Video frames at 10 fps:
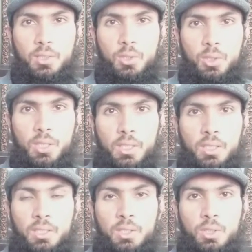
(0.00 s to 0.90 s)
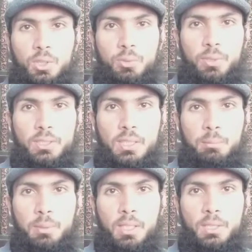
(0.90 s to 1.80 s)
Okay, so for
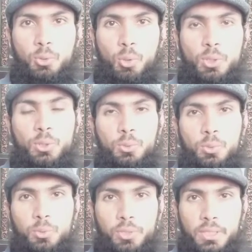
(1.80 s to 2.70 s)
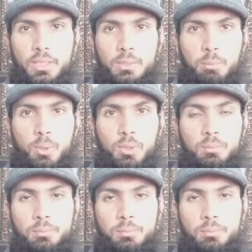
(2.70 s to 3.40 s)
example, I told you to read this book